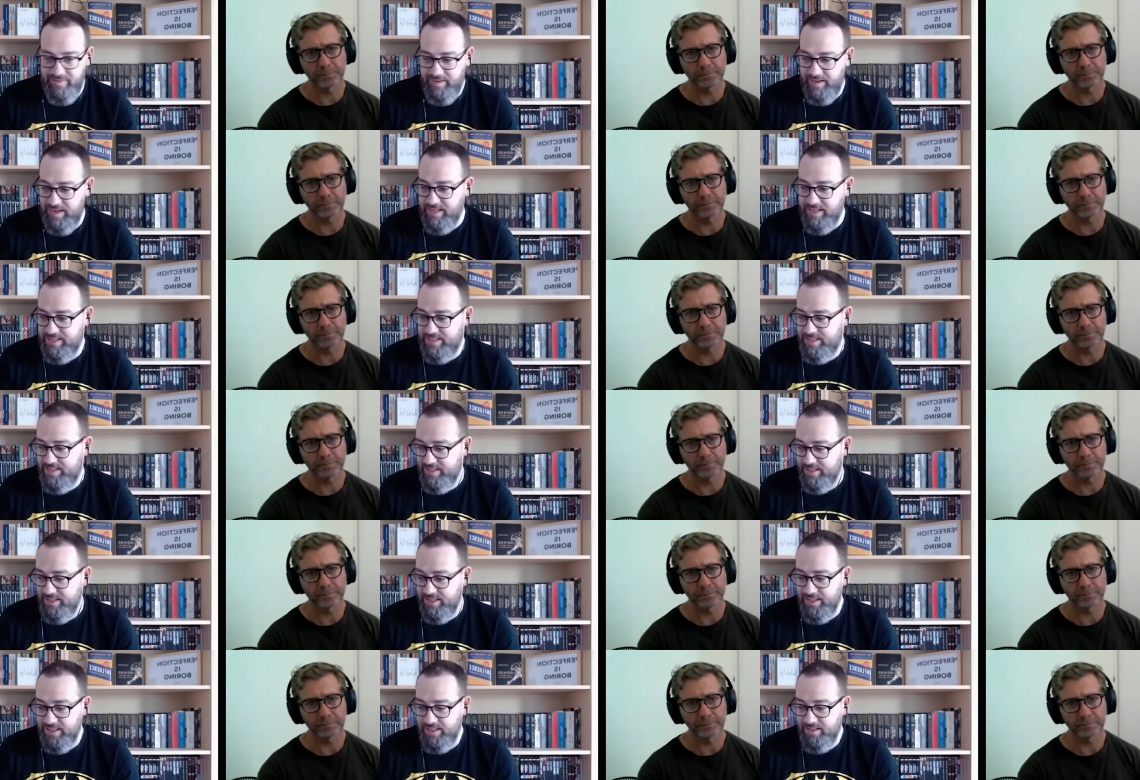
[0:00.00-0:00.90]

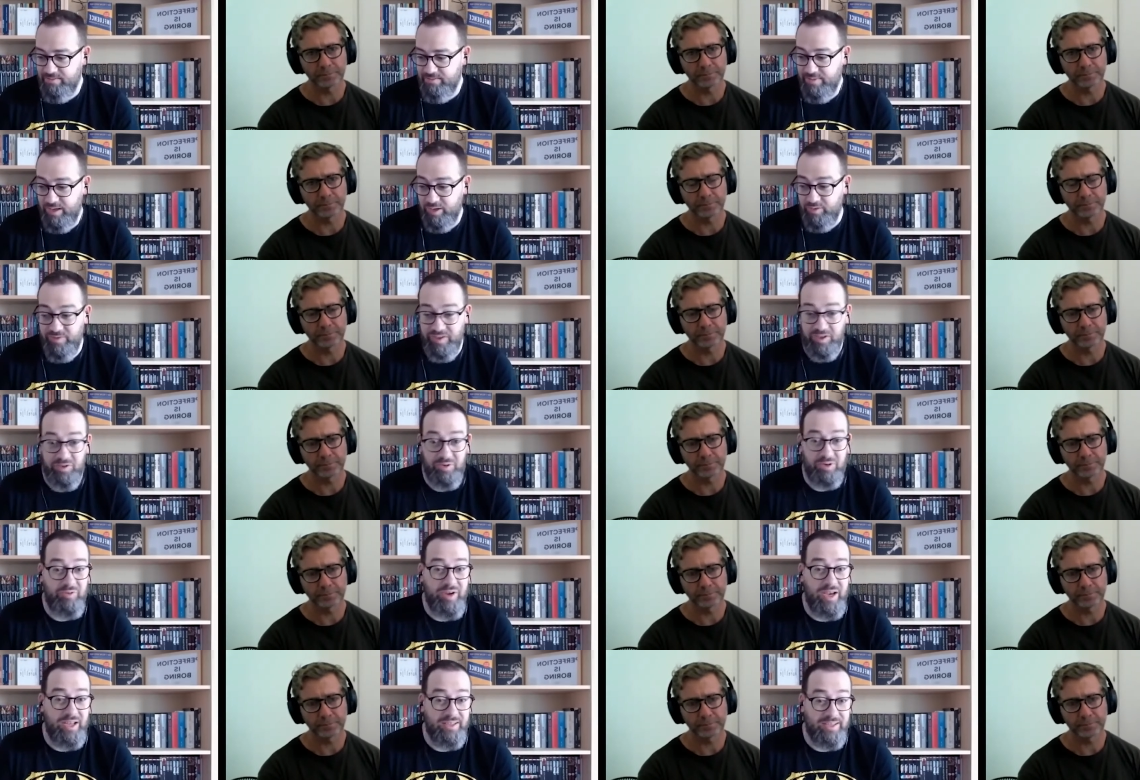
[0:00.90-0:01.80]
Speaker 1: It's about when you
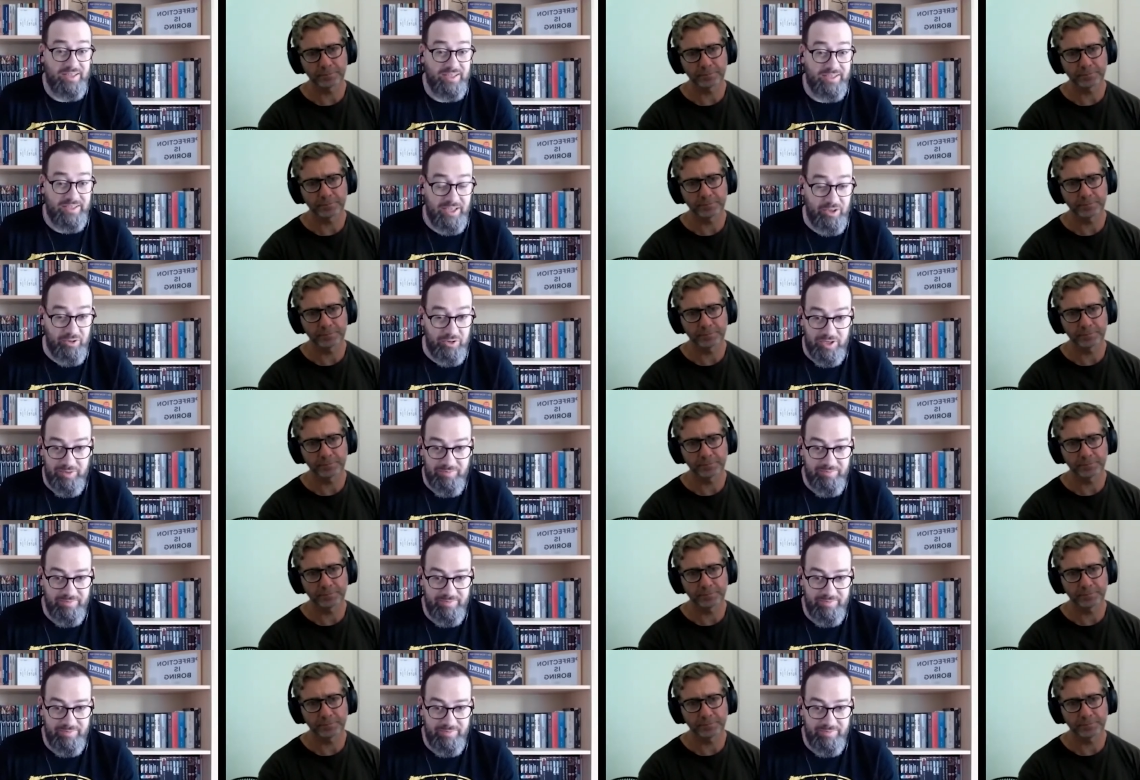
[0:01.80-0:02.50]
create a category.